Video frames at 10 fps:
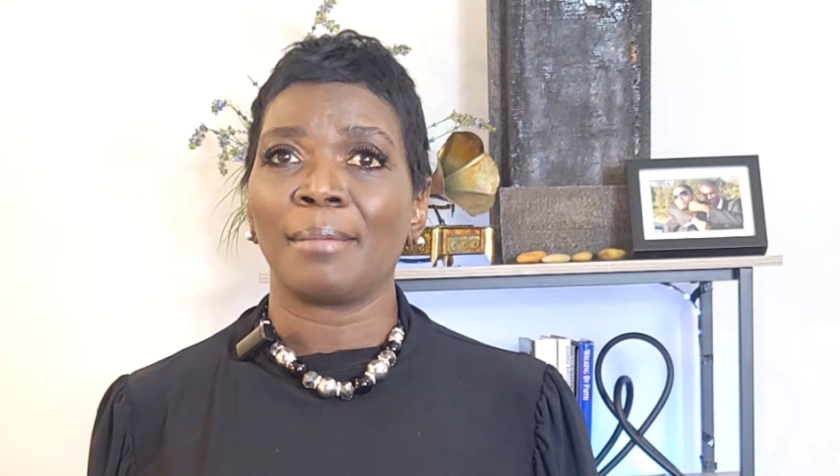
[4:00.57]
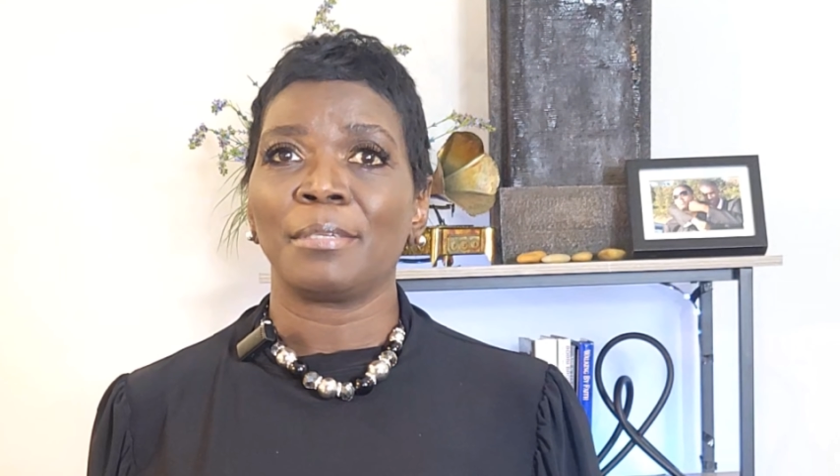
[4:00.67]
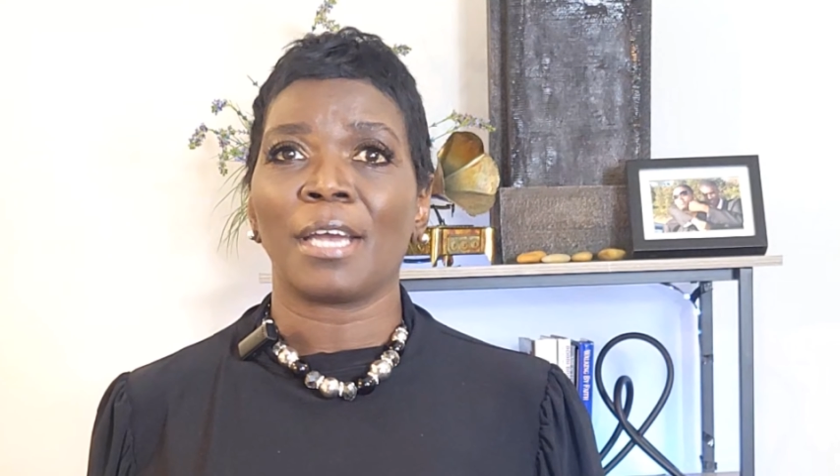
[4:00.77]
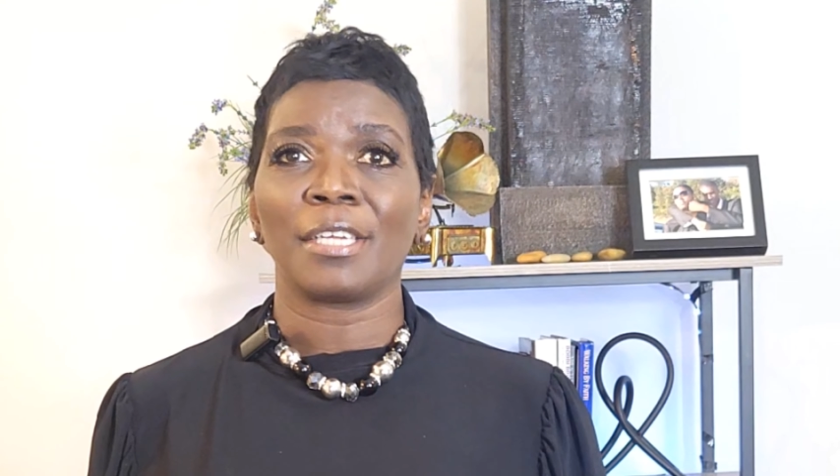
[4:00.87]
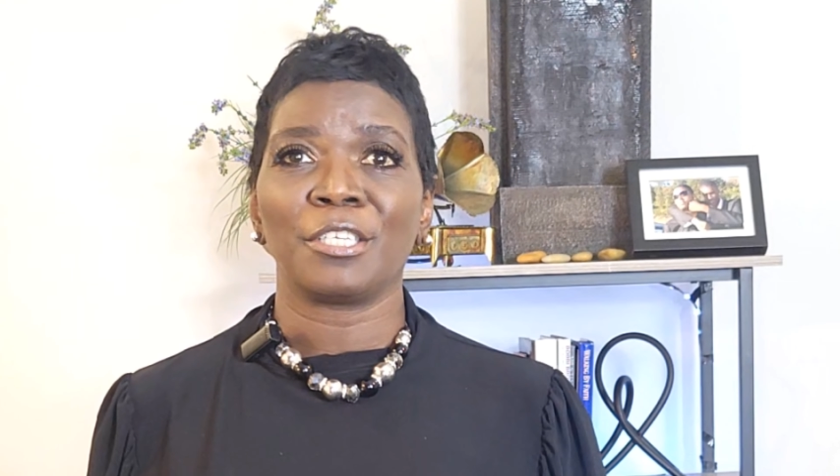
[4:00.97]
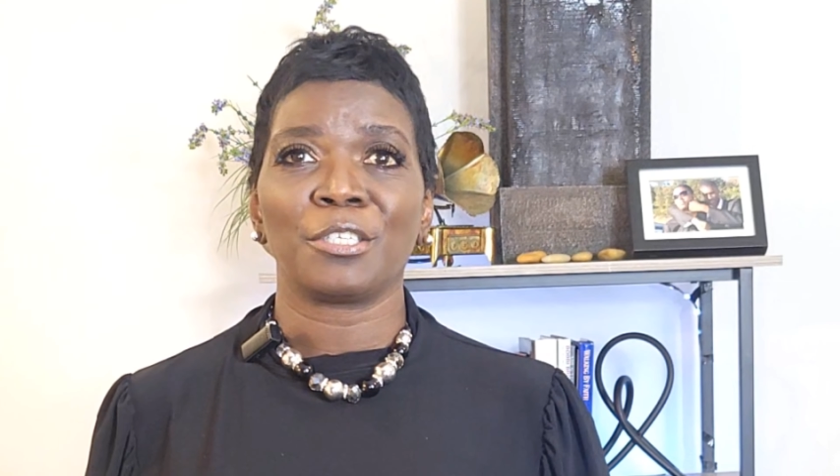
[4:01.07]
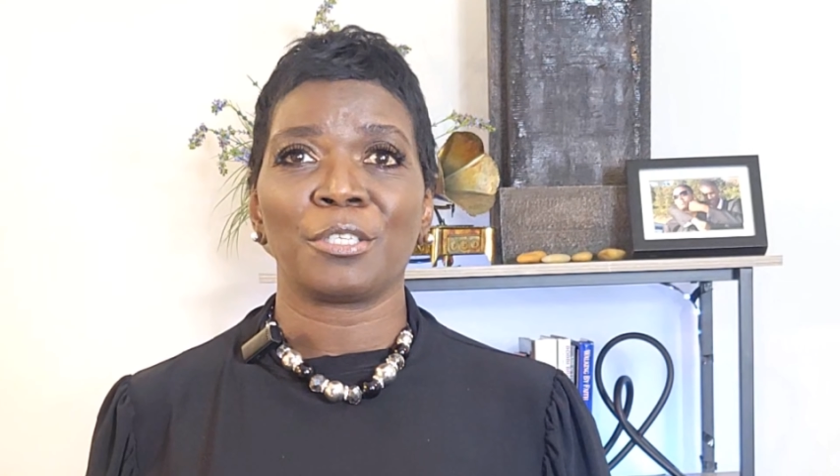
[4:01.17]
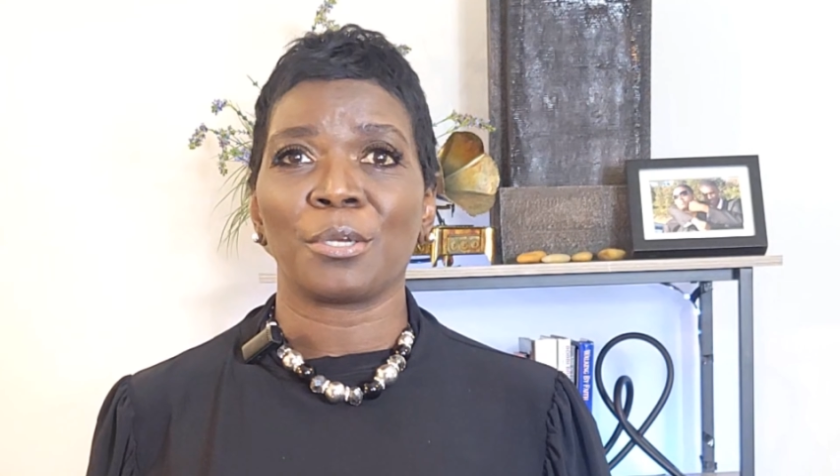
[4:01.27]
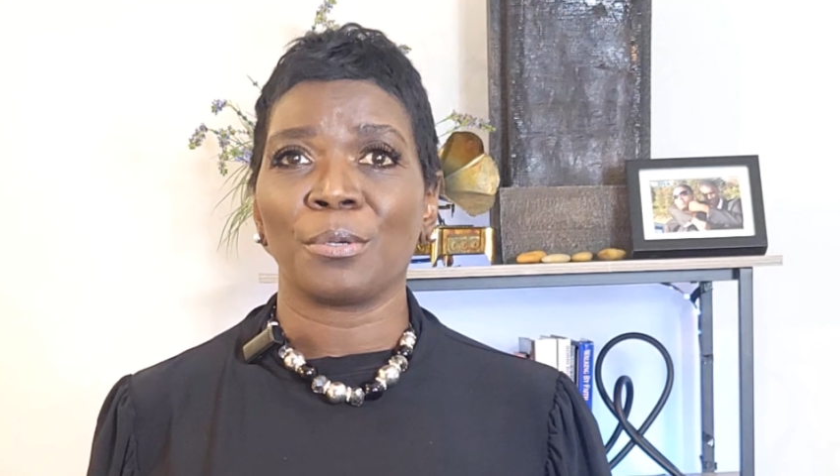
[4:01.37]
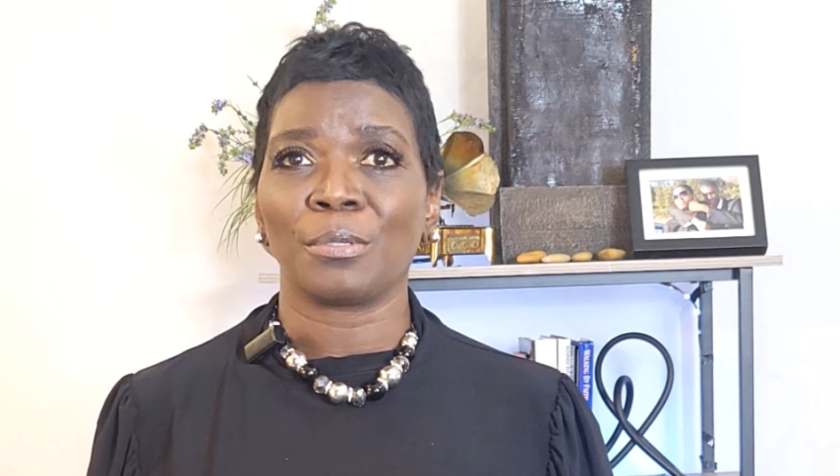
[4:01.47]
I'm Tonya
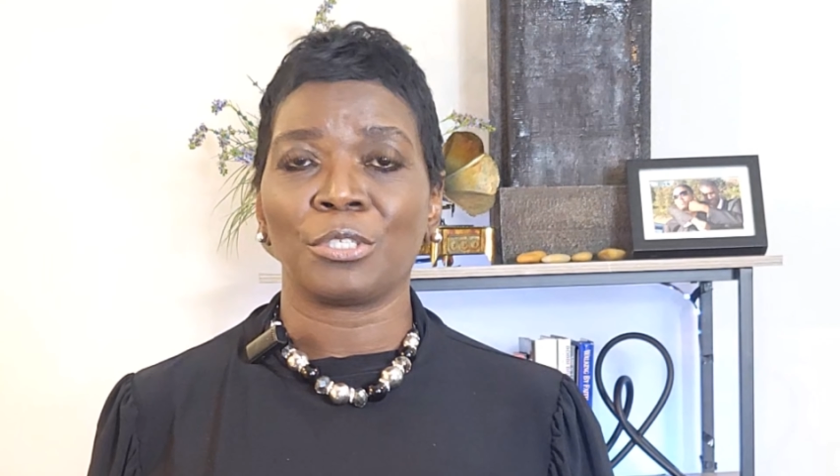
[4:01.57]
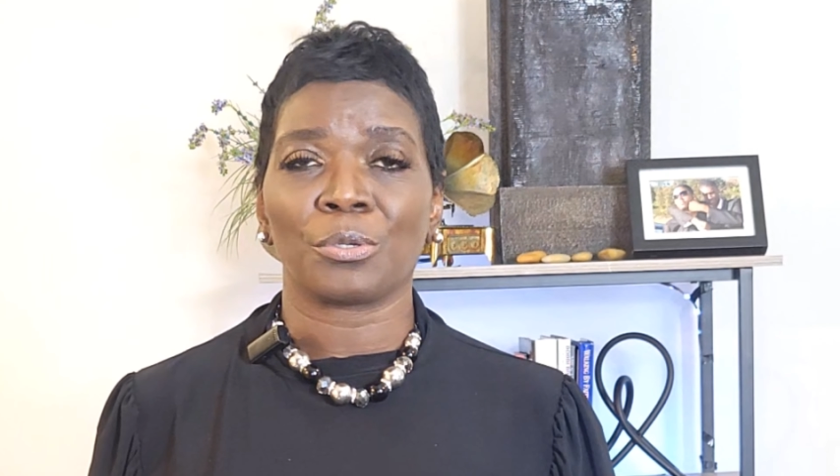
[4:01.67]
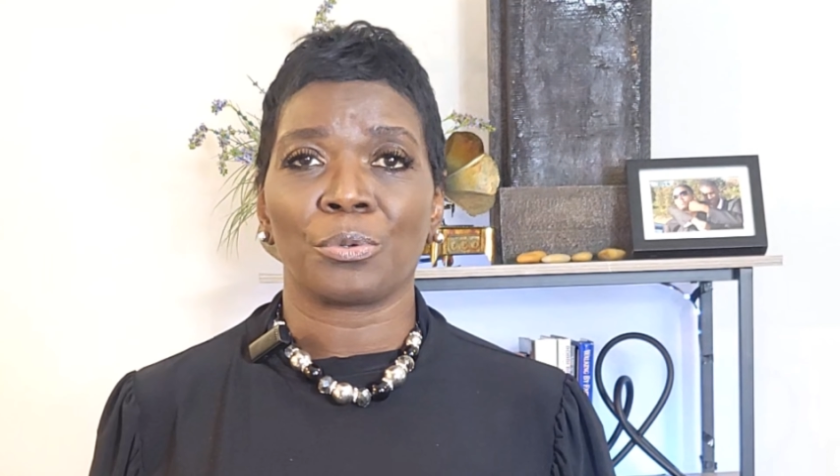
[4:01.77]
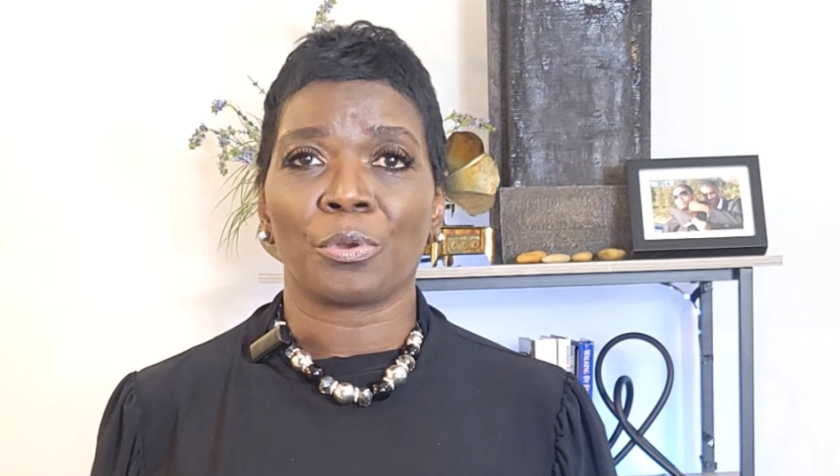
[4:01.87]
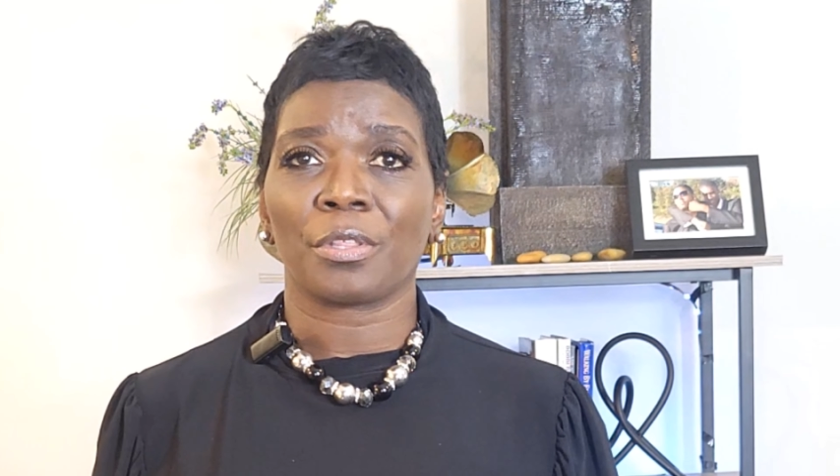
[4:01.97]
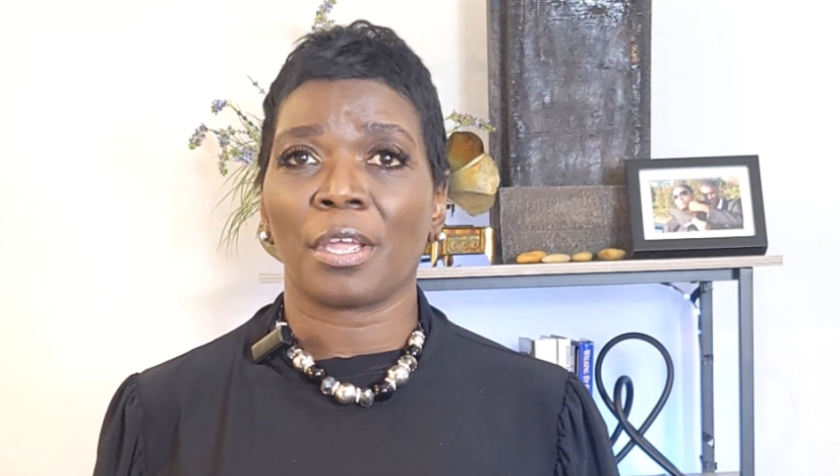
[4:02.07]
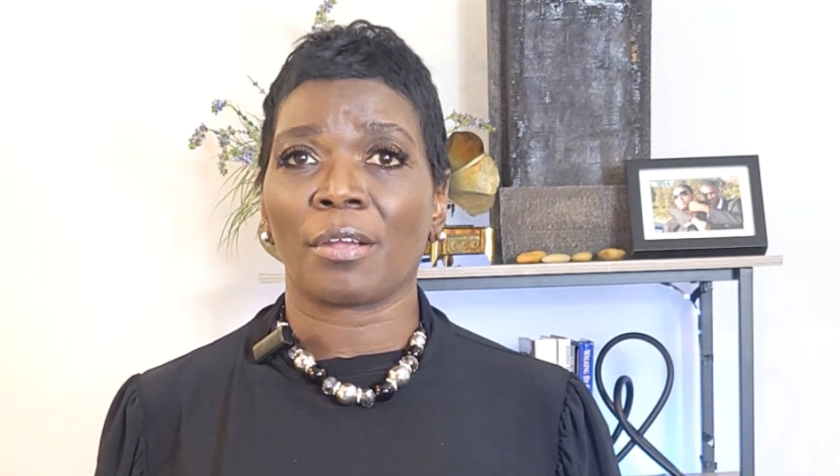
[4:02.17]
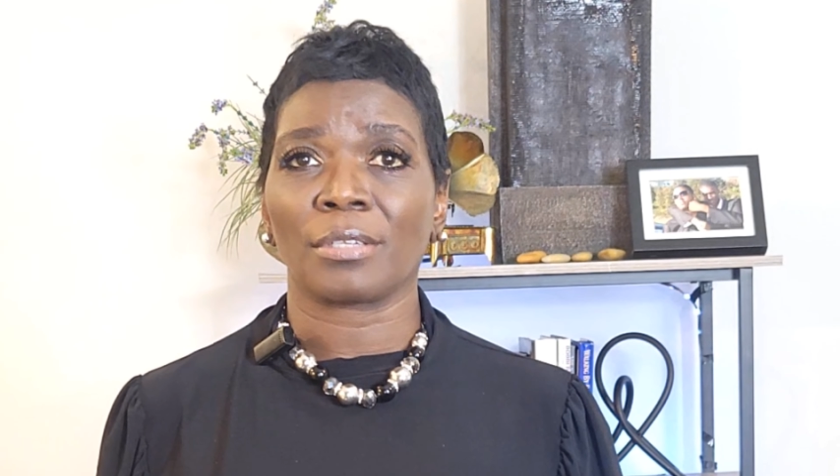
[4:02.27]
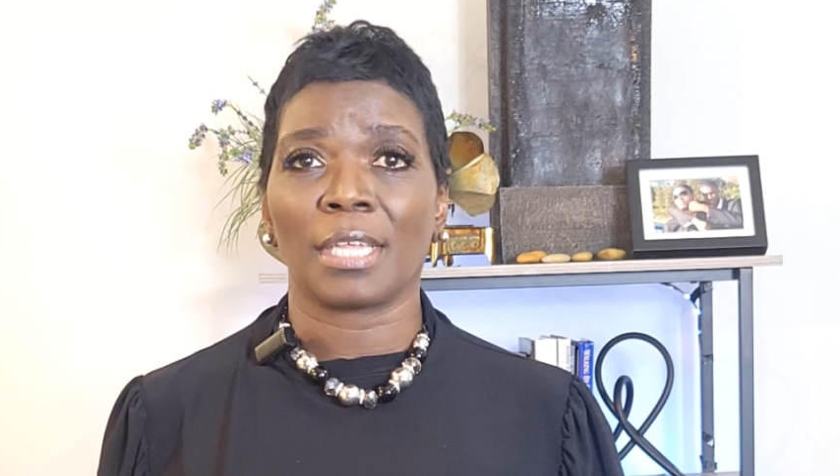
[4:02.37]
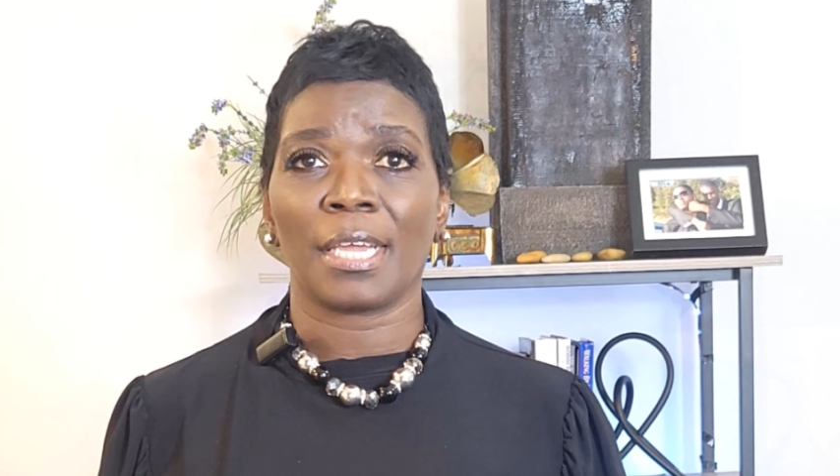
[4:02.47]
Stokes, your North
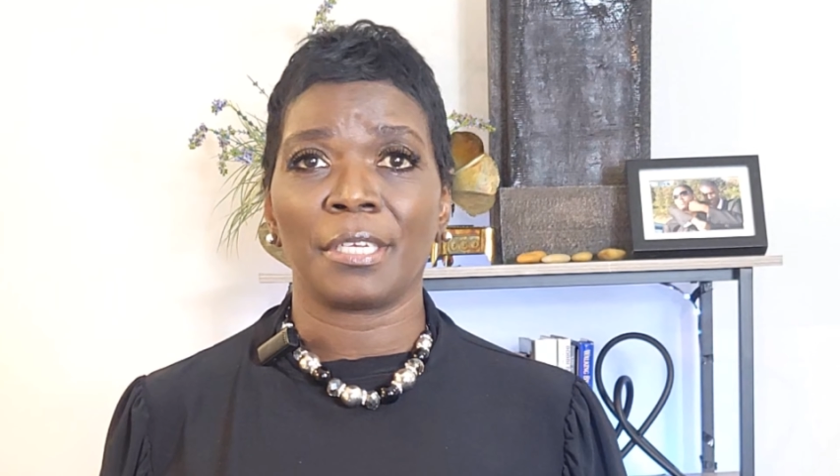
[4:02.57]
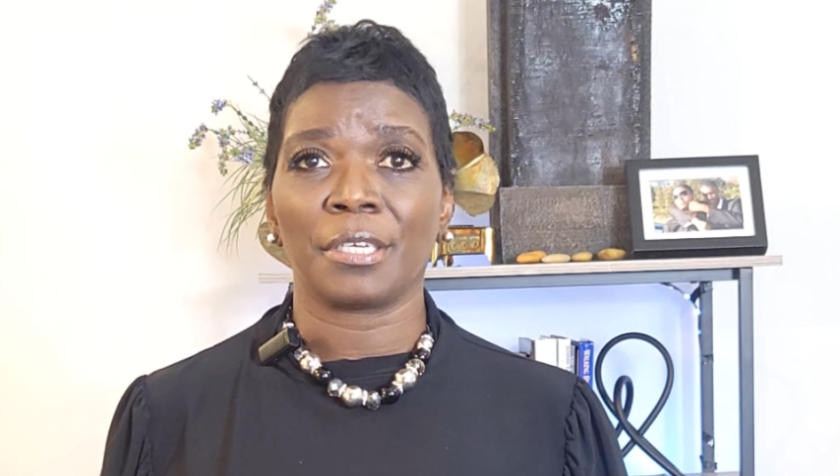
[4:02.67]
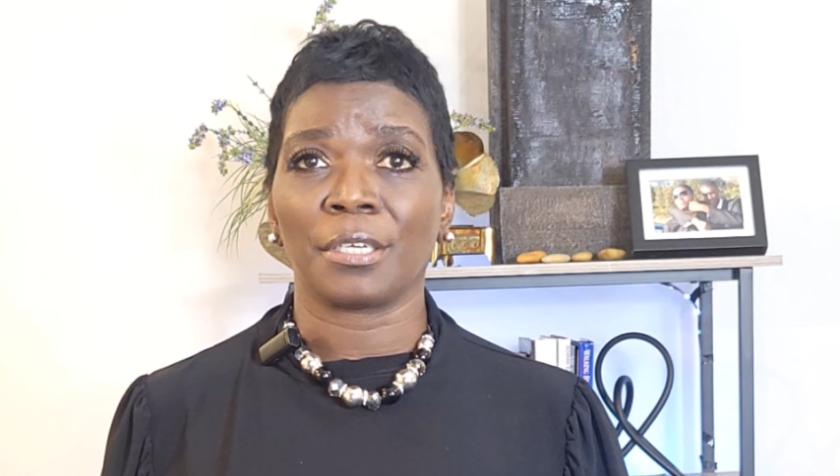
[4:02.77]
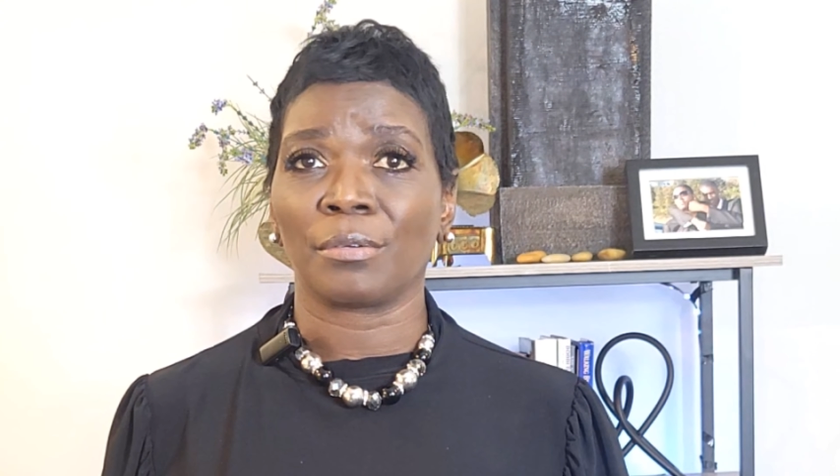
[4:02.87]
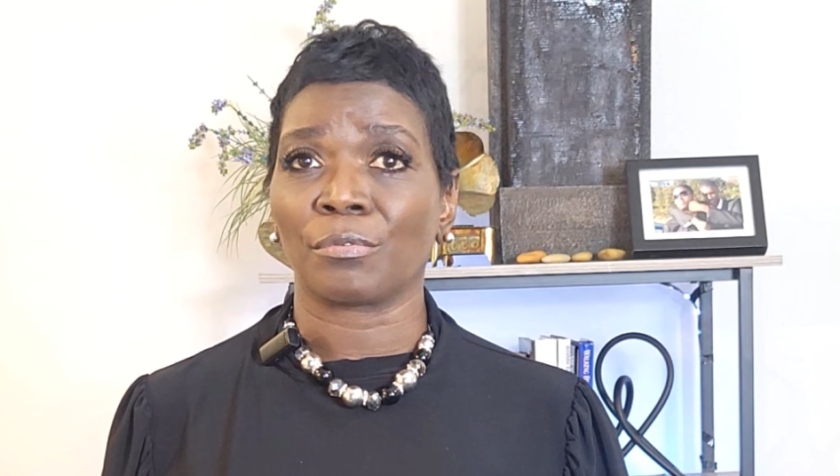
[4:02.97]
Carolina